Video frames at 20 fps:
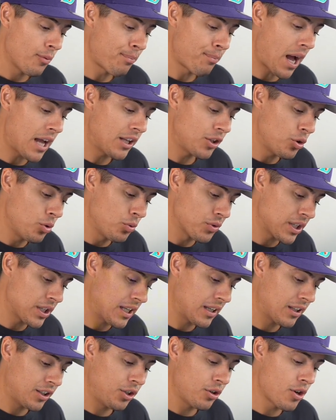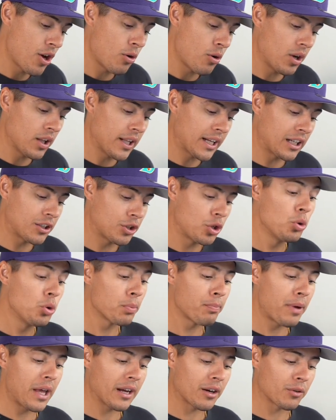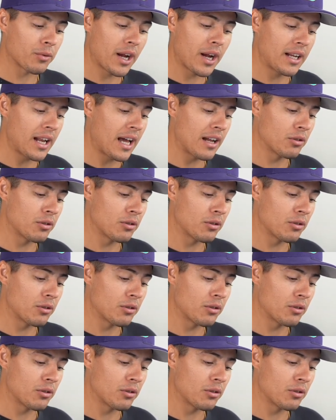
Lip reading: By using, like a toothpick, right?